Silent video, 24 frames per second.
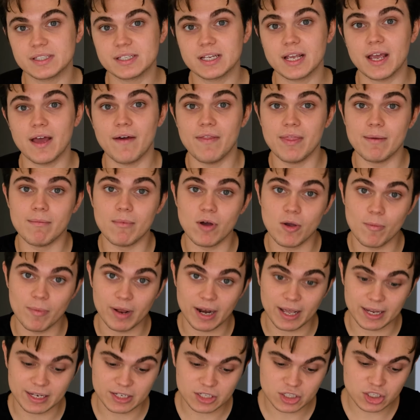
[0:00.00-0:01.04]
that
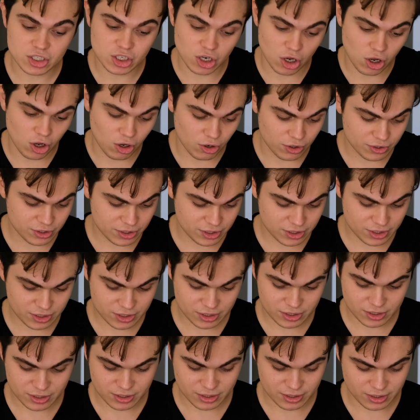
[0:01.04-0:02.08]
cleanly and
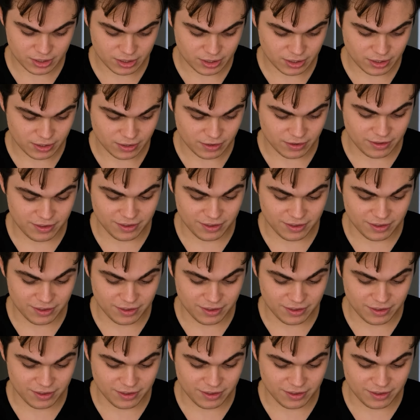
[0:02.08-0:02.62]
instantly travel